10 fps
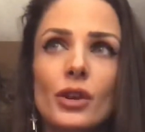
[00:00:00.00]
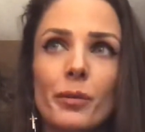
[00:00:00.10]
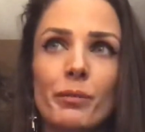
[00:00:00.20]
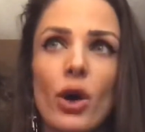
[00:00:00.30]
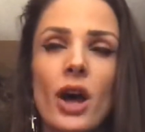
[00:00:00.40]
her
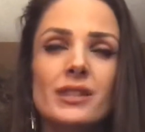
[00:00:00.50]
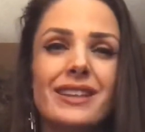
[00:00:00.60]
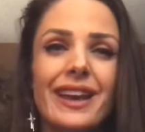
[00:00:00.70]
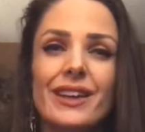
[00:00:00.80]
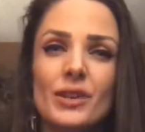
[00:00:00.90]
boss
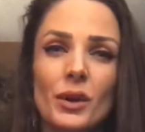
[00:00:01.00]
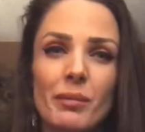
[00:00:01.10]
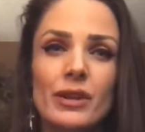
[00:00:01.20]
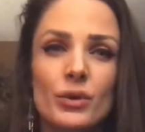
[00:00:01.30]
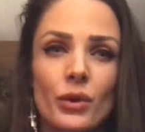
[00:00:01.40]
and her
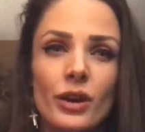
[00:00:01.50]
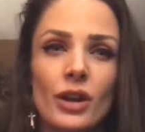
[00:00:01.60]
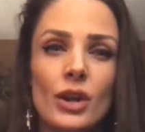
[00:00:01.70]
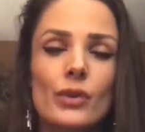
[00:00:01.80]
mentor,